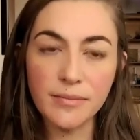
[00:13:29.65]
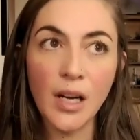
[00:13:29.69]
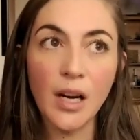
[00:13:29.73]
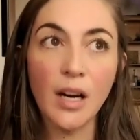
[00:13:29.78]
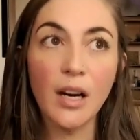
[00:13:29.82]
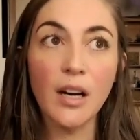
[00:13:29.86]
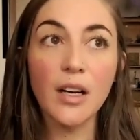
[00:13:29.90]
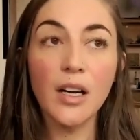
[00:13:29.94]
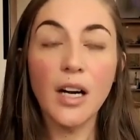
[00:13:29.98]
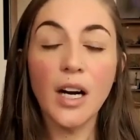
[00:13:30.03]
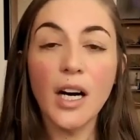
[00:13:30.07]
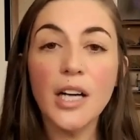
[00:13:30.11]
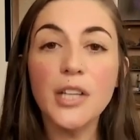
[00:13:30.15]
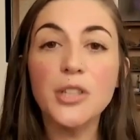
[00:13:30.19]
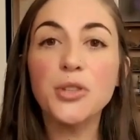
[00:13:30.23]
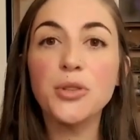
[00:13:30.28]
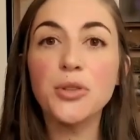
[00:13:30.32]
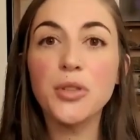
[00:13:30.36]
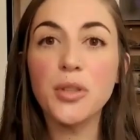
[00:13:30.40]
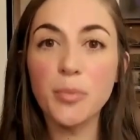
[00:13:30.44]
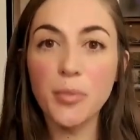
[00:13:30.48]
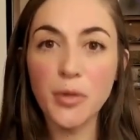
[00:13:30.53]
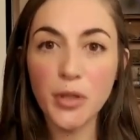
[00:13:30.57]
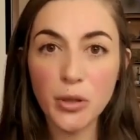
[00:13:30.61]
our
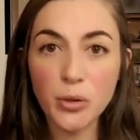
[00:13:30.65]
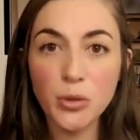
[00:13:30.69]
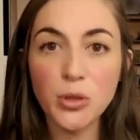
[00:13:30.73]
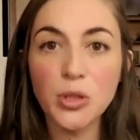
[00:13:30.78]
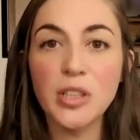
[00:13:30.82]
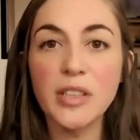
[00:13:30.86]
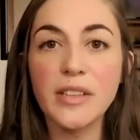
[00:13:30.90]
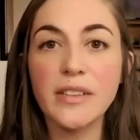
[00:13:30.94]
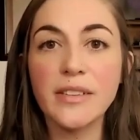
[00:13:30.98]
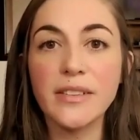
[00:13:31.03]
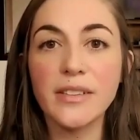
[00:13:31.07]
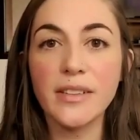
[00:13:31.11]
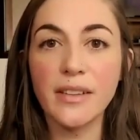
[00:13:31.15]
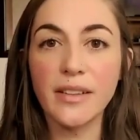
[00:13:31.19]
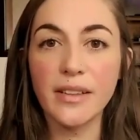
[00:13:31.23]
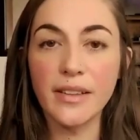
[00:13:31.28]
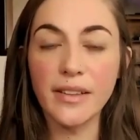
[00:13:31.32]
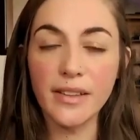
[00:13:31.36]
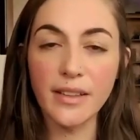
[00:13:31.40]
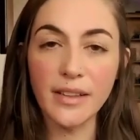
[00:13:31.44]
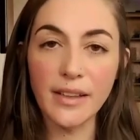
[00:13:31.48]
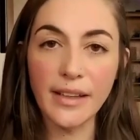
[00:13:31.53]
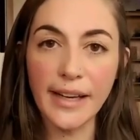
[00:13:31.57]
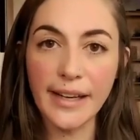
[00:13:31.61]
contribution to the
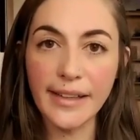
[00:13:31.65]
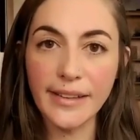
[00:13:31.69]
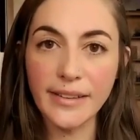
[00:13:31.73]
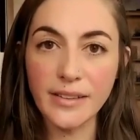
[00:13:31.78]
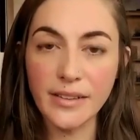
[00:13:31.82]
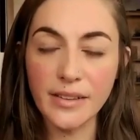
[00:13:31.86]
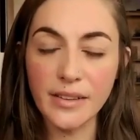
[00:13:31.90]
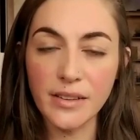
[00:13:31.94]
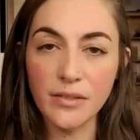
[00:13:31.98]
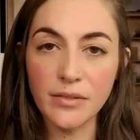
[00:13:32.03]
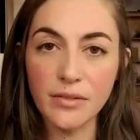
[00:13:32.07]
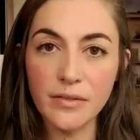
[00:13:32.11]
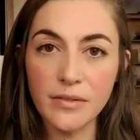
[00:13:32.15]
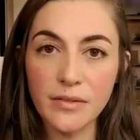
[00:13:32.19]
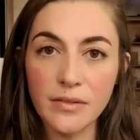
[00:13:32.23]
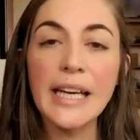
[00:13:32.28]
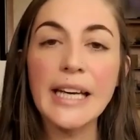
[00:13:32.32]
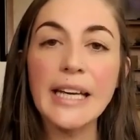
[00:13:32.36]
collective,